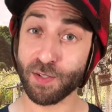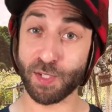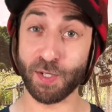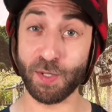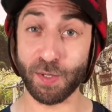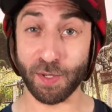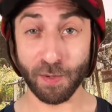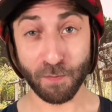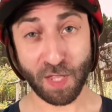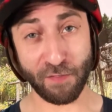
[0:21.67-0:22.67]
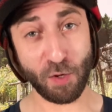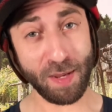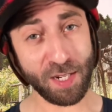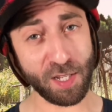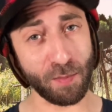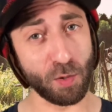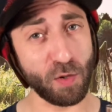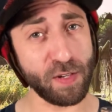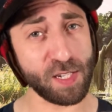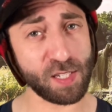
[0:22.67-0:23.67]
Dude, have you been to the
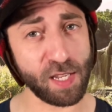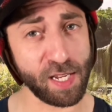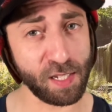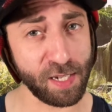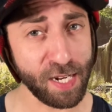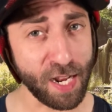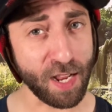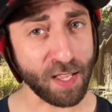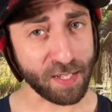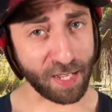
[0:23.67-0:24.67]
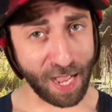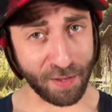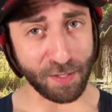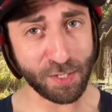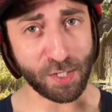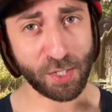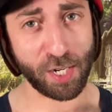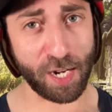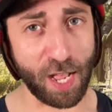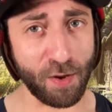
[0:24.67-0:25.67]
movies lately? They got this
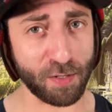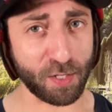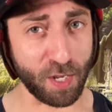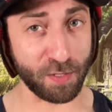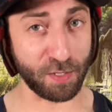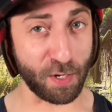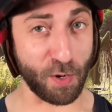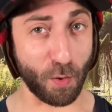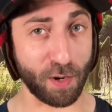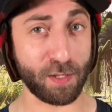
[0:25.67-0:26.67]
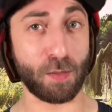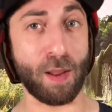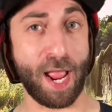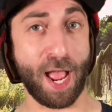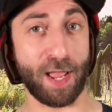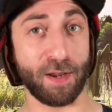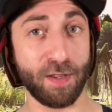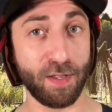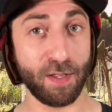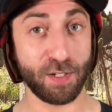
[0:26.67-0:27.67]
shit out called The Northman.
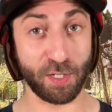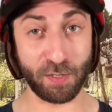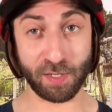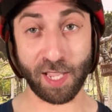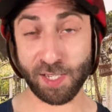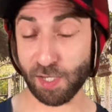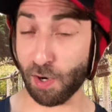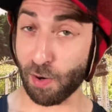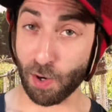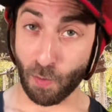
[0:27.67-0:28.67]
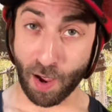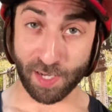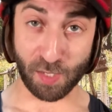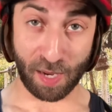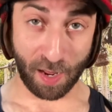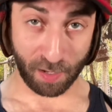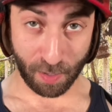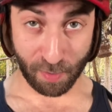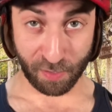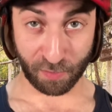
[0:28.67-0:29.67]
Dude, in case you don't know what it's about,
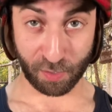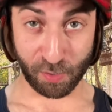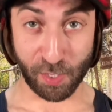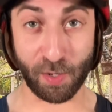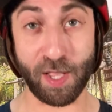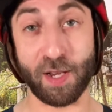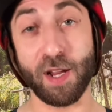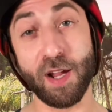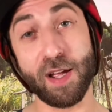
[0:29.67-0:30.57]
let me clue you in.